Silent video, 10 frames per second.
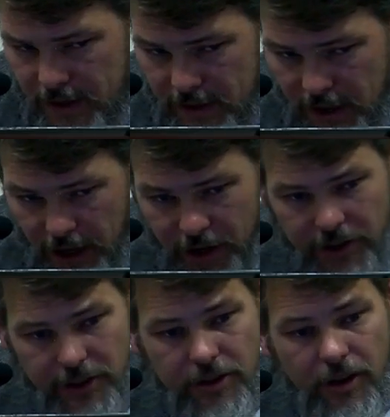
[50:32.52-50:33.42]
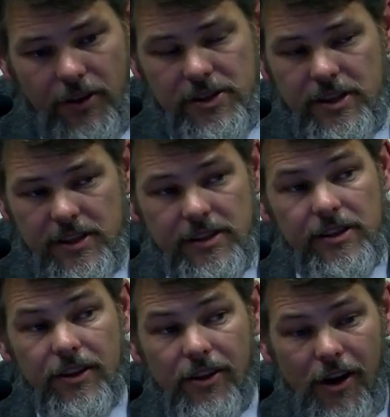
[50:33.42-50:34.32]
Lonergan calls this
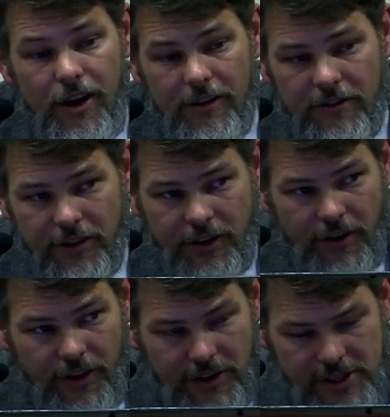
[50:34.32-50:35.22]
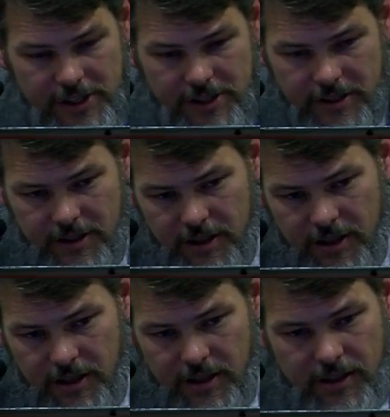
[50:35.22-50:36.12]
the law of the cross.
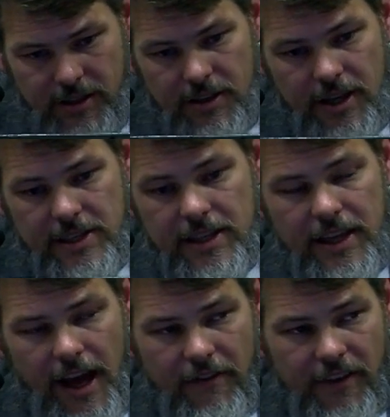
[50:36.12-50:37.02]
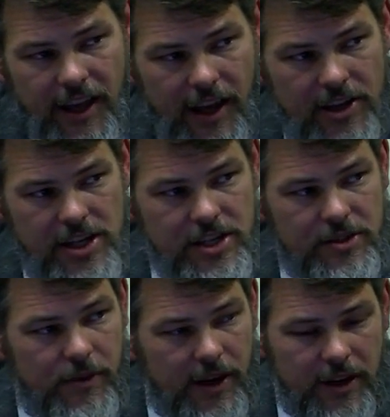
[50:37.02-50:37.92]
It's the
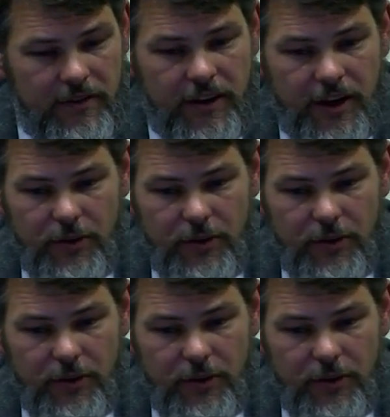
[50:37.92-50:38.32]
efficacious way of our